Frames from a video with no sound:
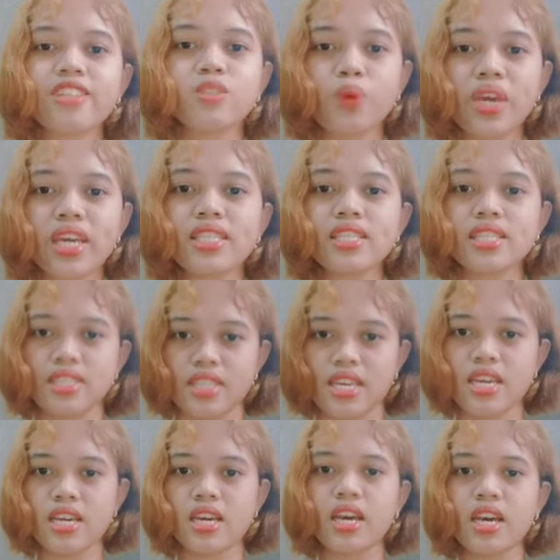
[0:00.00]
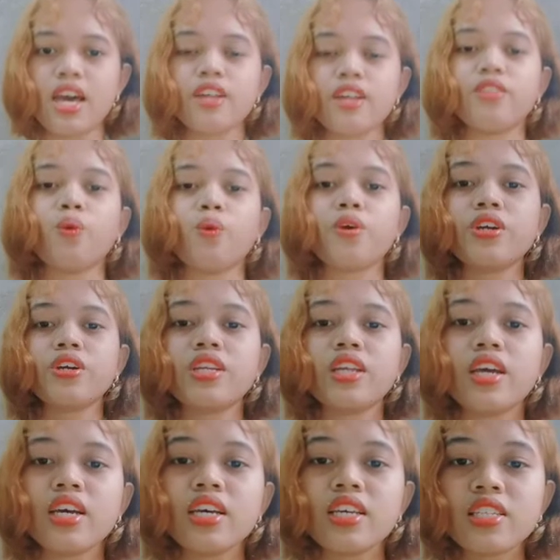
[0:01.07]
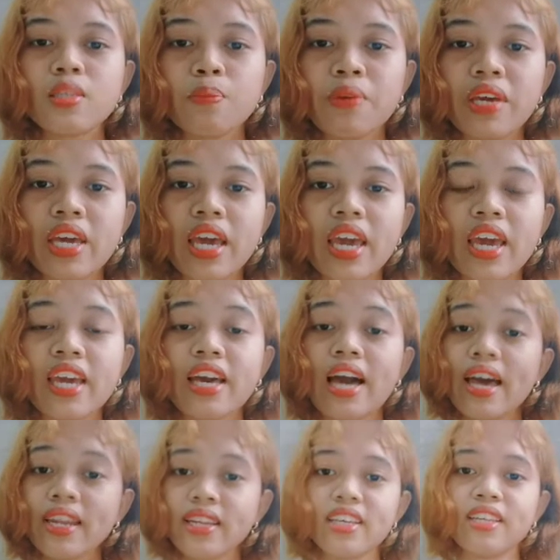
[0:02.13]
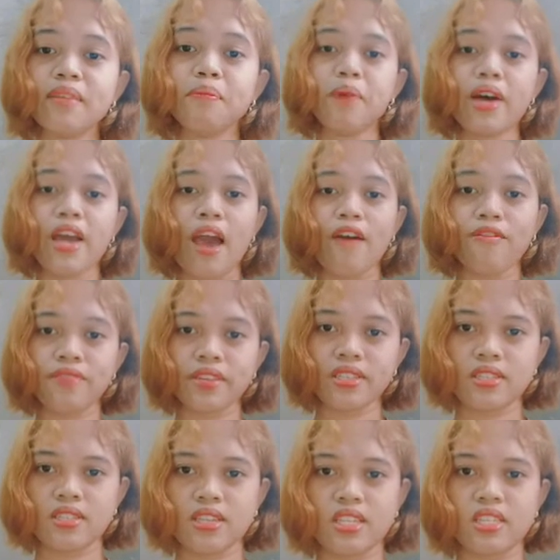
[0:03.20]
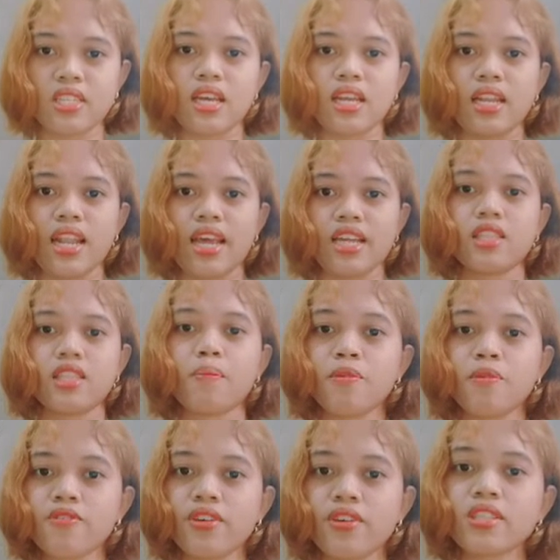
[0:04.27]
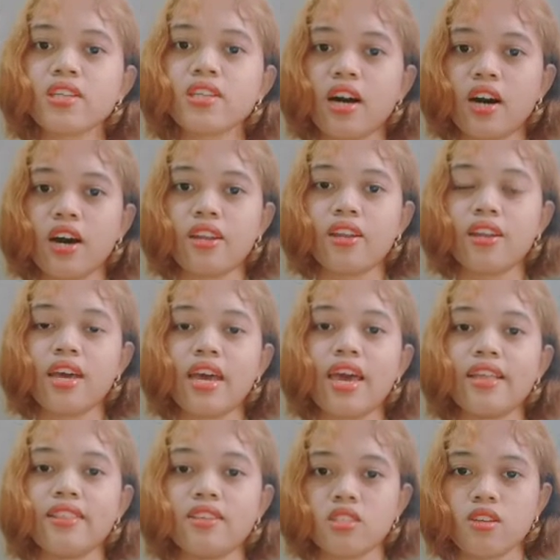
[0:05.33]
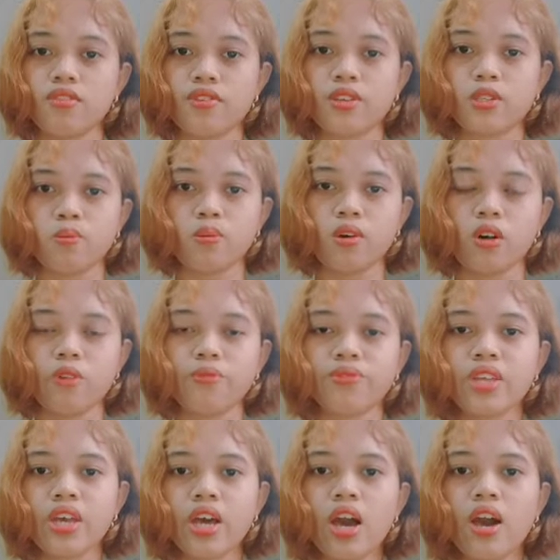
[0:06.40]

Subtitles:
As we can see, the word is being added by affixes like the prefix on and the suffix bal,